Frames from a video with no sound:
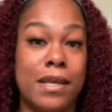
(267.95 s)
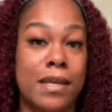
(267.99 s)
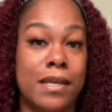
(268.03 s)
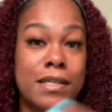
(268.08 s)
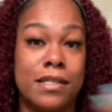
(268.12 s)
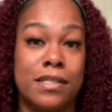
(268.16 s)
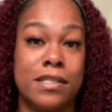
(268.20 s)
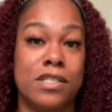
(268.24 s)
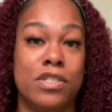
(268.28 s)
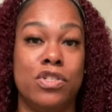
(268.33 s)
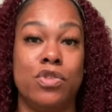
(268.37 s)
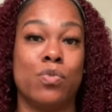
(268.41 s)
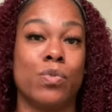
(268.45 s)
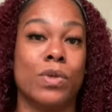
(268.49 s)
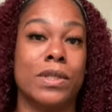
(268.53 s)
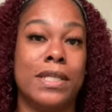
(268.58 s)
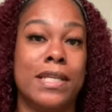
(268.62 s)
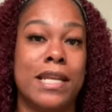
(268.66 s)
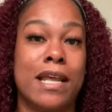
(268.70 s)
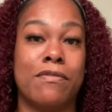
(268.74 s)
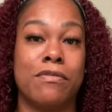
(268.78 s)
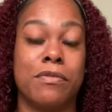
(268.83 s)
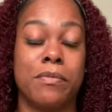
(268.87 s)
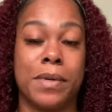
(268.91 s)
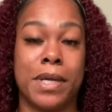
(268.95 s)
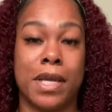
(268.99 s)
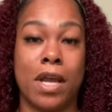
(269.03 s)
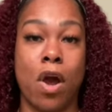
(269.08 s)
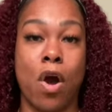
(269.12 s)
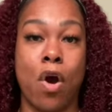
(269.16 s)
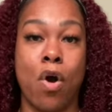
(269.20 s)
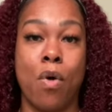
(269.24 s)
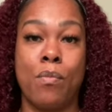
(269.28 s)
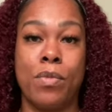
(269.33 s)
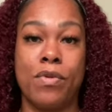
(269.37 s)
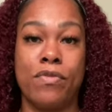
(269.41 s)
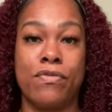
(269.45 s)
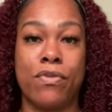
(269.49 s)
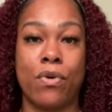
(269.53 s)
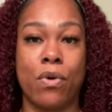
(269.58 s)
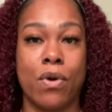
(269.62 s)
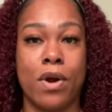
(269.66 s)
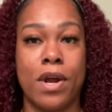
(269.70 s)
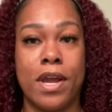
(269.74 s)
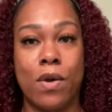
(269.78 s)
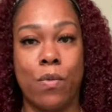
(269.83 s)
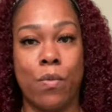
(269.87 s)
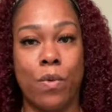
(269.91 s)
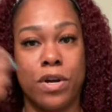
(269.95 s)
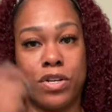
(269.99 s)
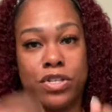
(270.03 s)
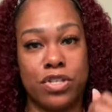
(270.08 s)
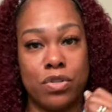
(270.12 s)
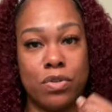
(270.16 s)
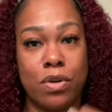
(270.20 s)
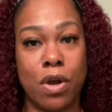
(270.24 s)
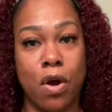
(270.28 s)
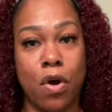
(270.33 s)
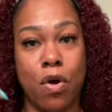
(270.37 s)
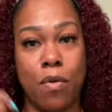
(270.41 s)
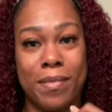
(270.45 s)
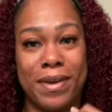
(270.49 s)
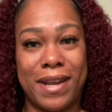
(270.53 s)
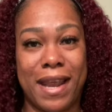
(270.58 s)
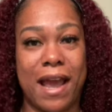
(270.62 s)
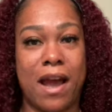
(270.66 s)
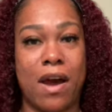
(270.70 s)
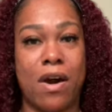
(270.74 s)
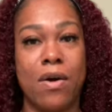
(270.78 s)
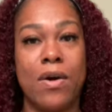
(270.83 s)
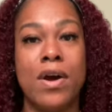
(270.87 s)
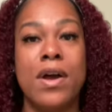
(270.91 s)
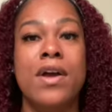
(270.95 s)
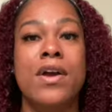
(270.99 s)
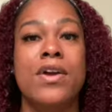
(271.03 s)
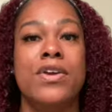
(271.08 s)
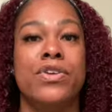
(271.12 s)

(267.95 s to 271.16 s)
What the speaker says: is you really never been combed before, and once you comb it out,